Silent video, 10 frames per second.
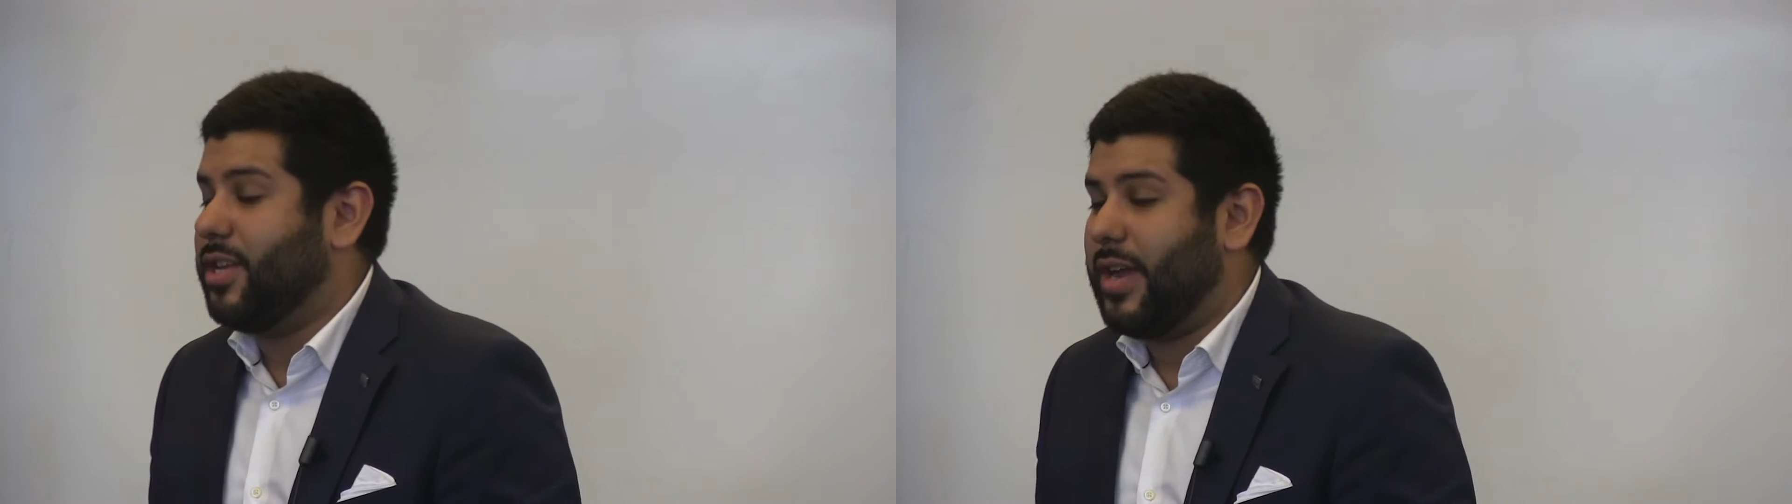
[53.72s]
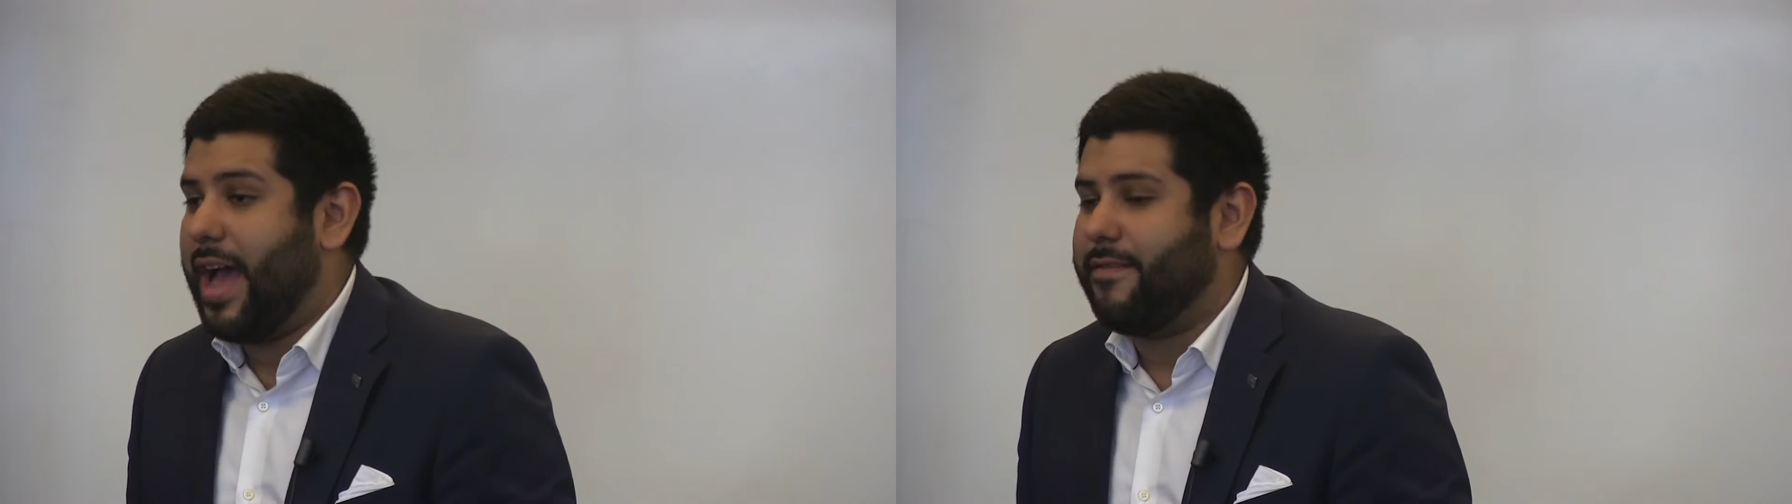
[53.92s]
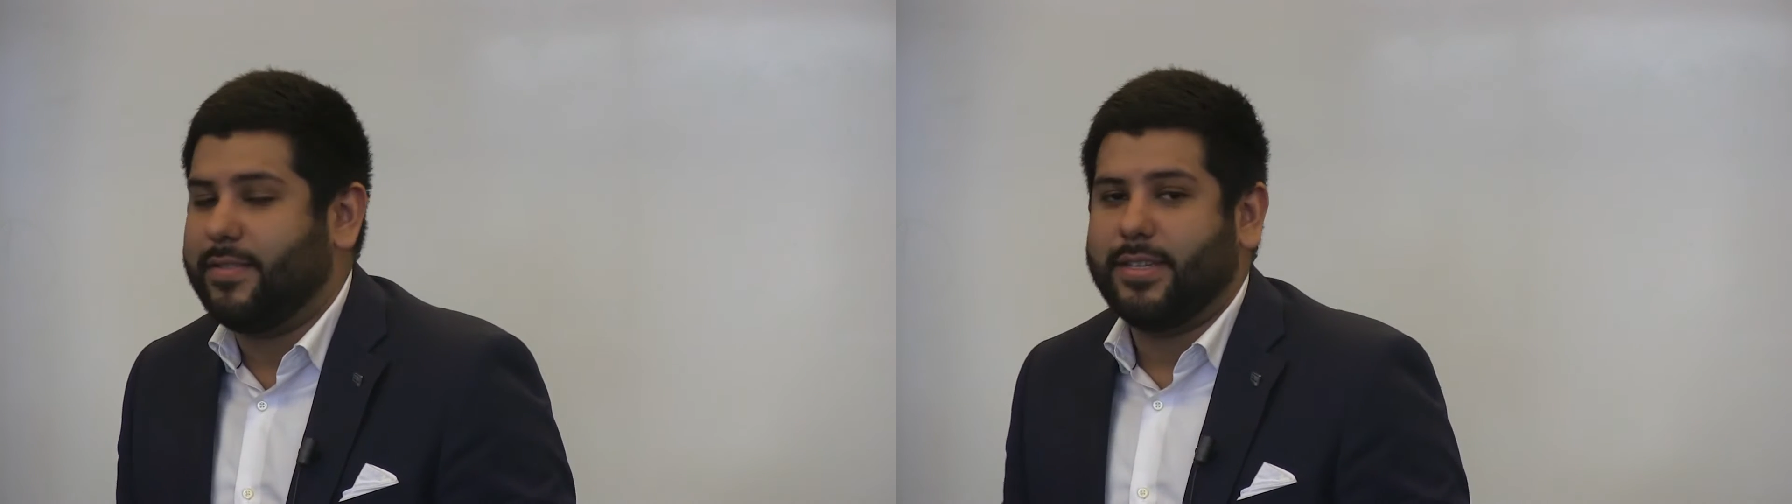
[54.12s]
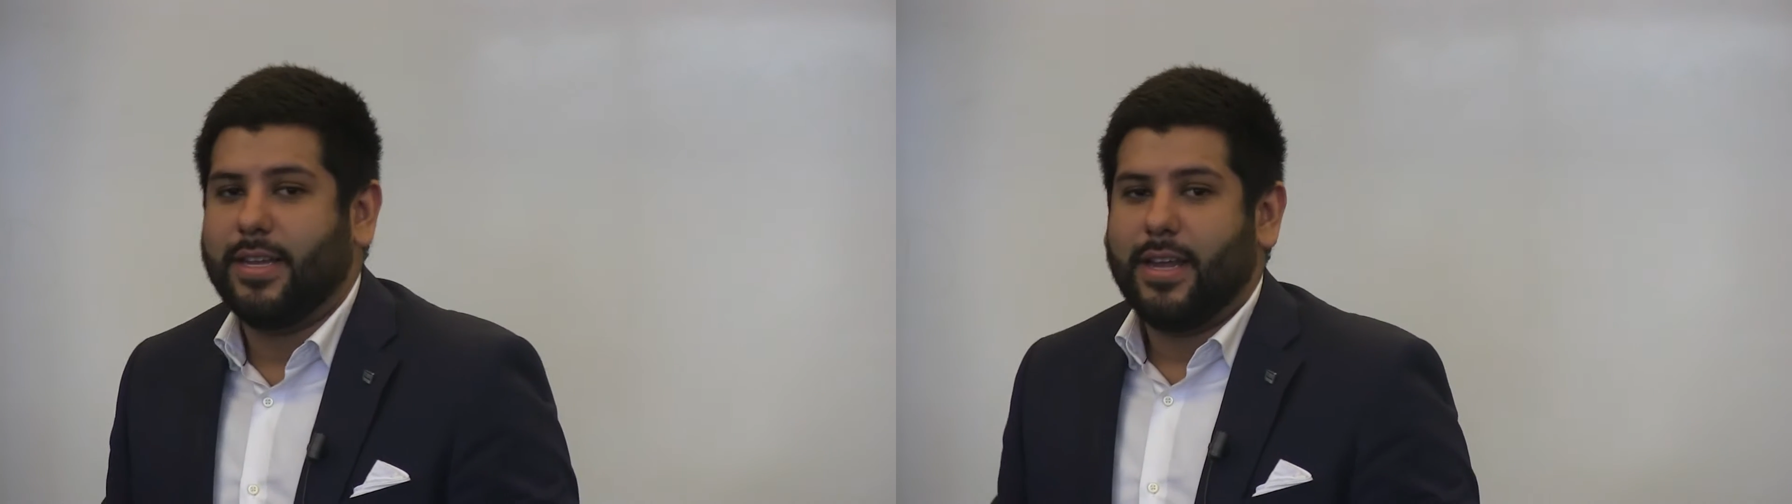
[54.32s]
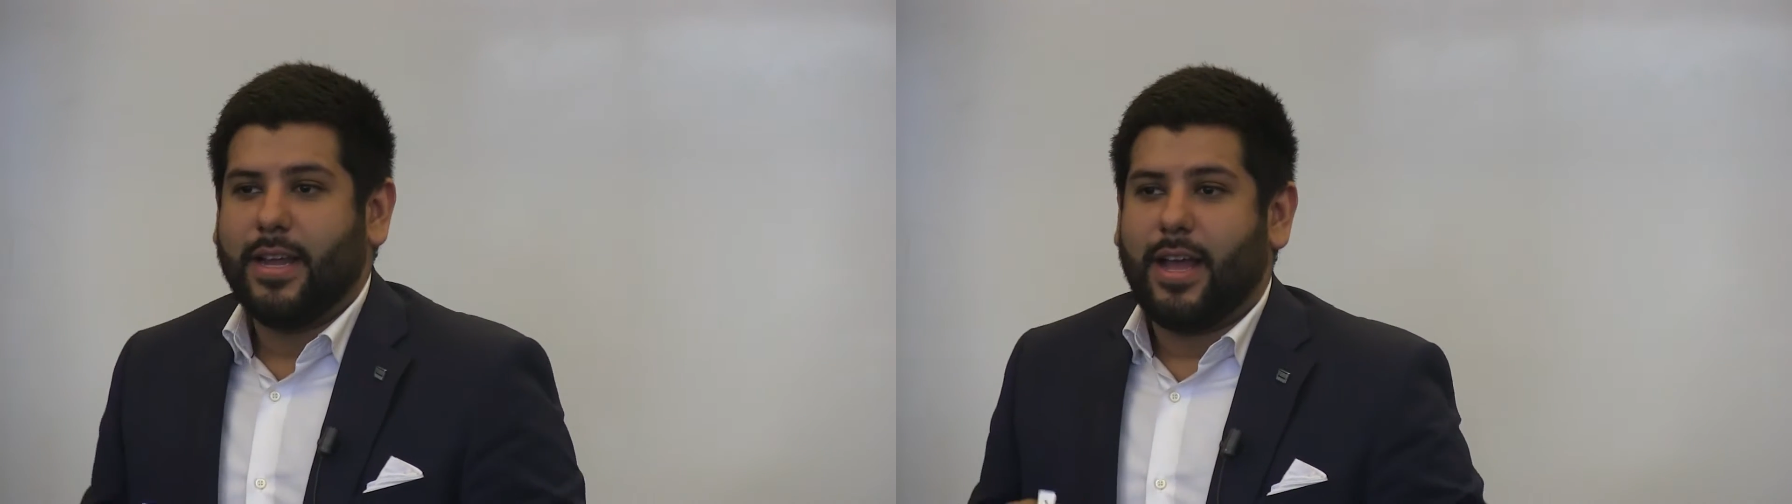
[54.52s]
that you haven't
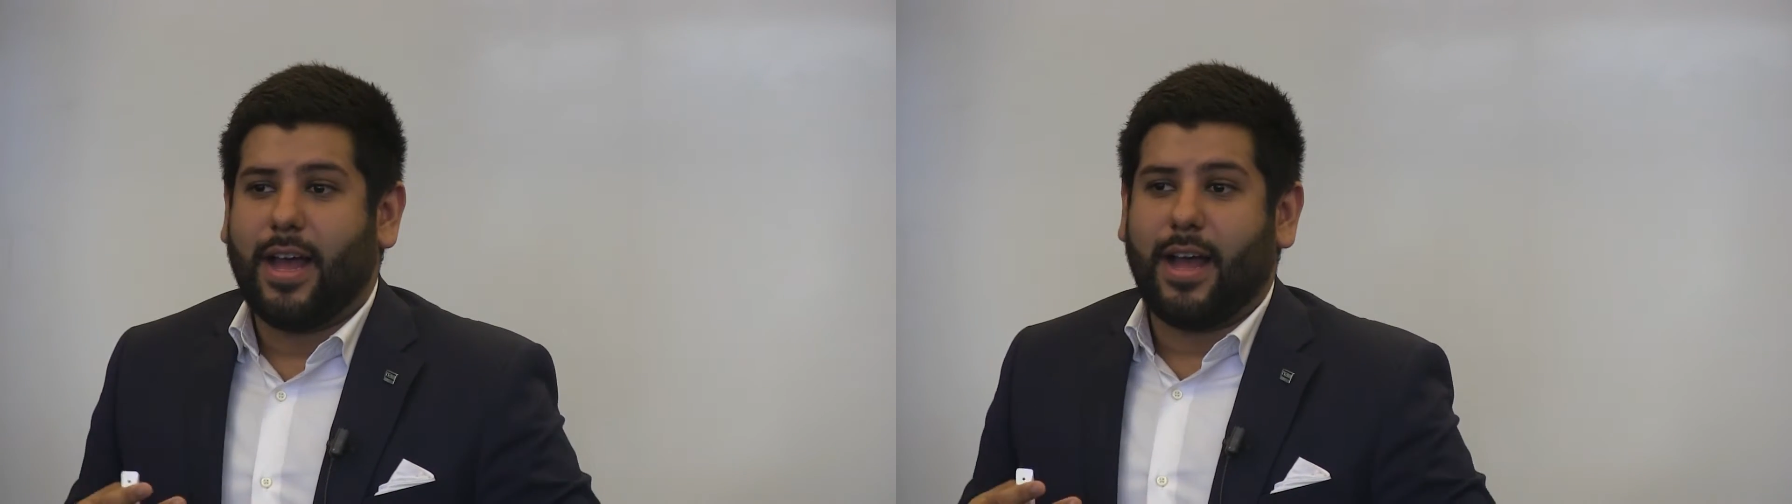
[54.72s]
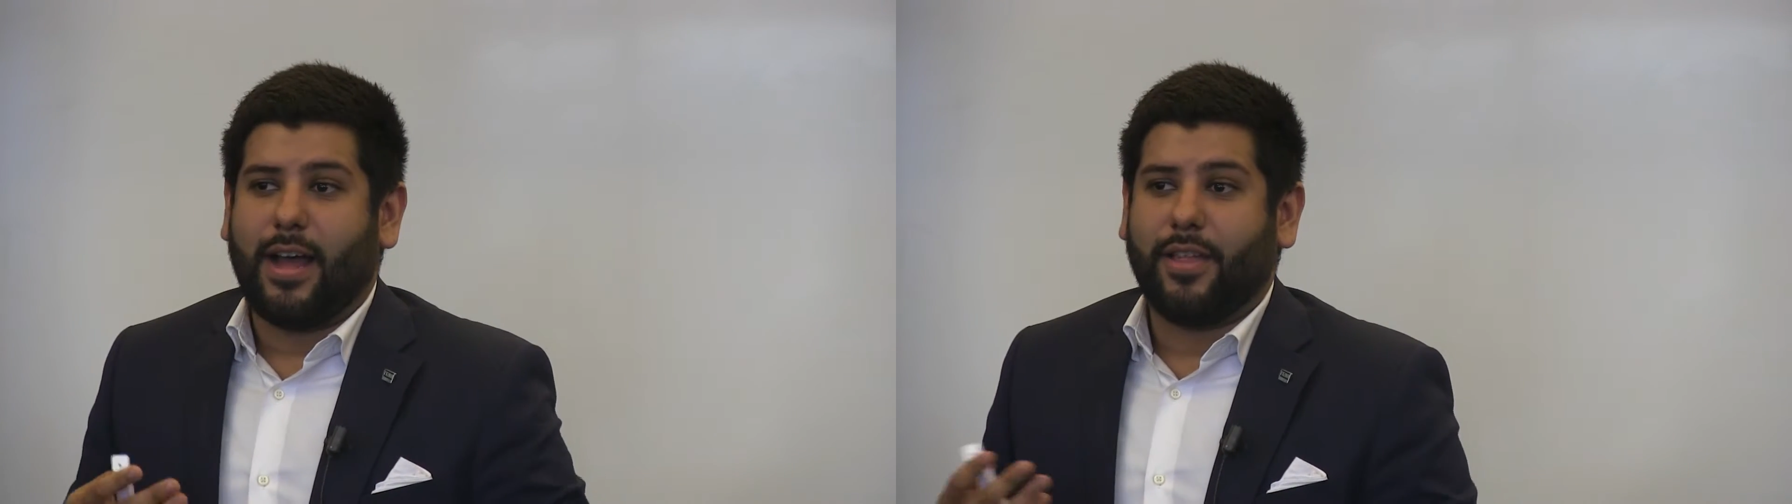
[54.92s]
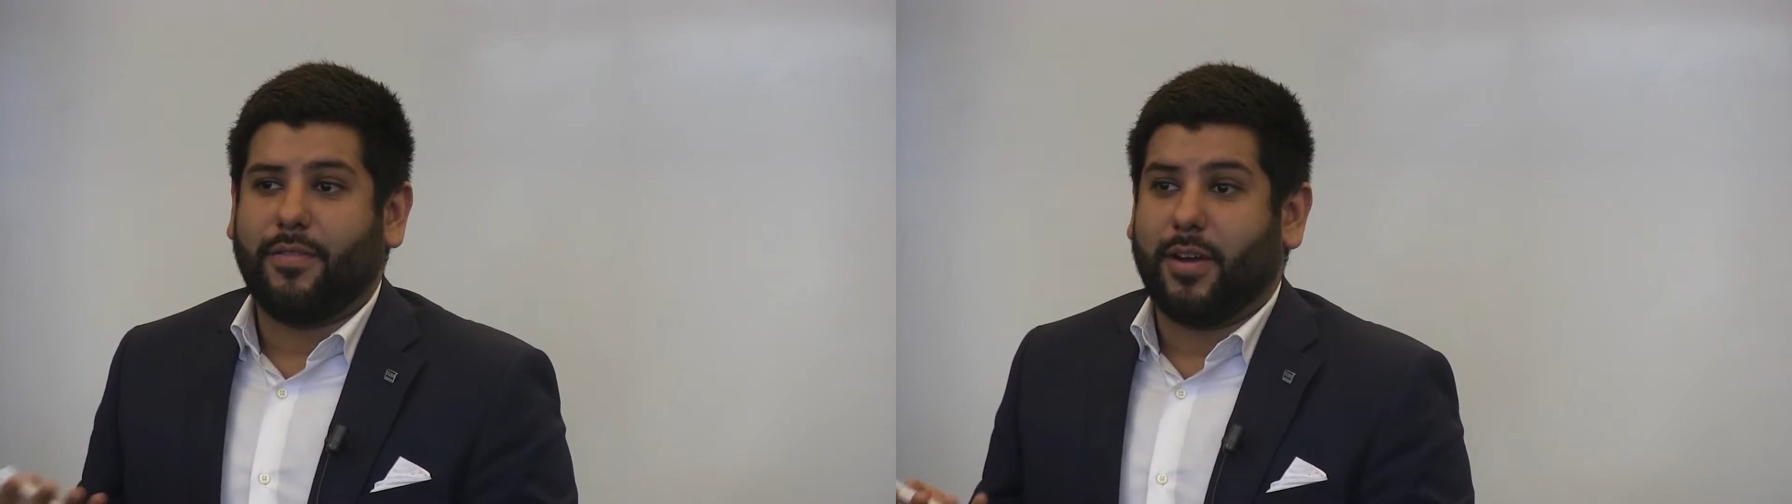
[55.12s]
uh, on,